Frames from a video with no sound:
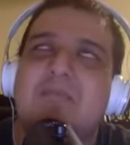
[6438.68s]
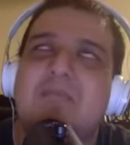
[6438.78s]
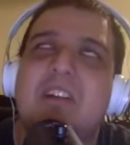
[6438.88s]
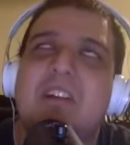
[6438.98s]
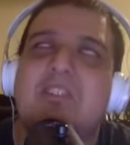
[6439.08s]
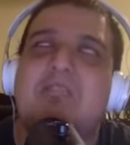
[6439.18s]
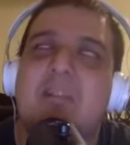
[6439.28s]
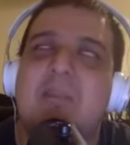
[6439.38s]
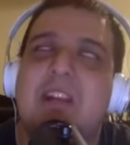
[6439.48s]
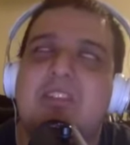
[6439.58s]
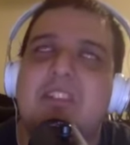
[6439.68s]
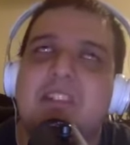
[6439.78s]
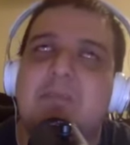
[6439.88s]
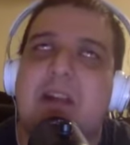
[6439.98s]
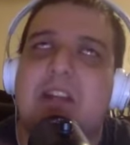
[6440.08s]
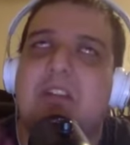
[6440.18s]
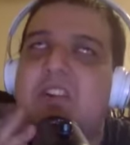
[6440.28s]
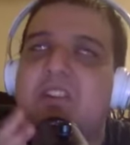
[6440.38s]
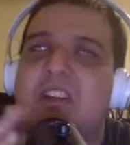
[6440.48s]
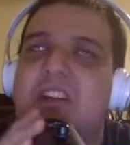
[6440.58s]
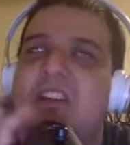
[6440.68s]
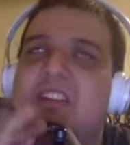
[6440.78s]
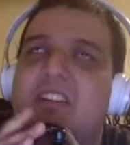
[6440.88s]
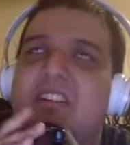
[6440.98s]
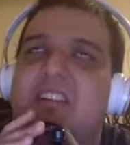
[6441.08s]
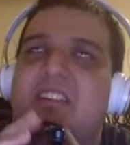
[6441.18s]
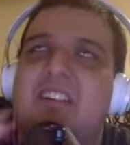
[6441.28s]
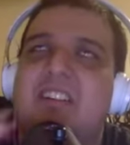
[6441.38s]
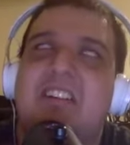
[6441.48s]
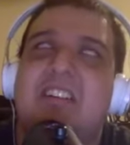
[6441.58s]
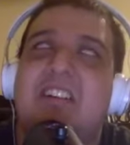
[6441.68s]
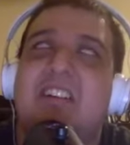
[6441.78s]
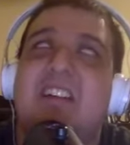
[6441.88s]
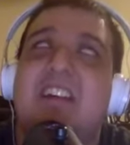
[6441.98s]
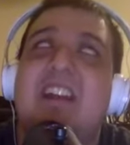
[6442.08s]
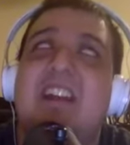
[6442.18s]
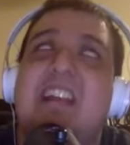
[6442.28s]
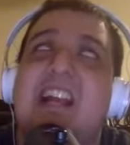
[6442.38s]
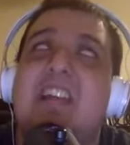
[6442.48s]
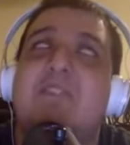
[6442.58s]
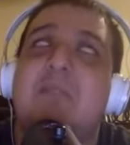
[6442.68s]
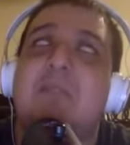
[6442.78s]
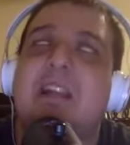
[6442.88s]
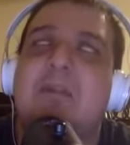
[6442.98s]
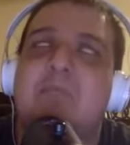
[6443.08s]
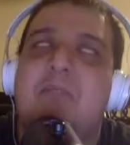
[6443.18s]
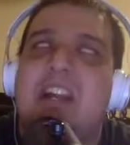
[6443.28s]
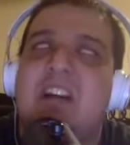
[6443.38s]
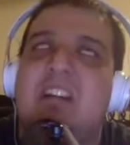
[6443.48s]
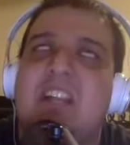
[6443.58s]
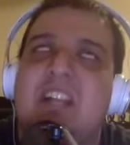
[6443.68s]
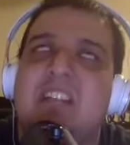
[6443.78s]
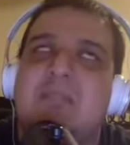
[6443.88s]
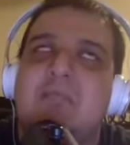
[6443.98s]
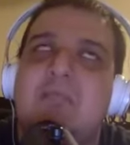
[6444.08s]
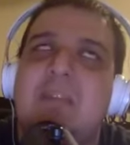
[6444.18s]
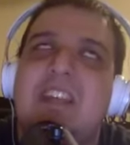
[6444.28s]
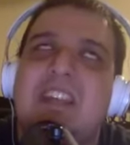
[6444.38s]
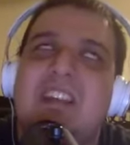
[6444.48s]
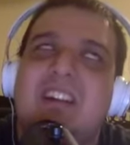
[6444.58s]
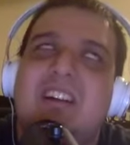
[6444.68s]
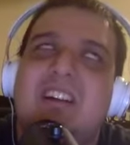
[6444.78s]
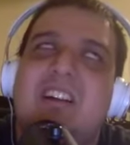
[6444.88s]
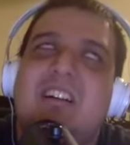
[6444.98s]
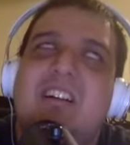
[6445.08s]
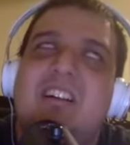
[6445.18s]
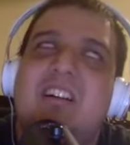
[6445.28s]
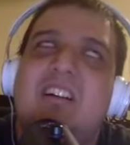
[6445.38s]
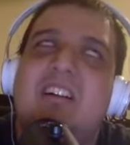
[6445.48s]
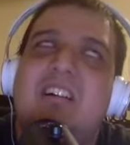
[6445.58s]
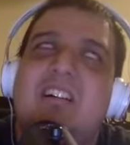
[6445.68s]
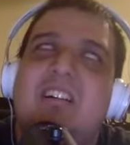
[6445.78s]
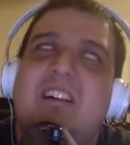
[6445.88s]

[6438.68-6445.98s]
screaming into this microphone here. He can't even make a bet against me. A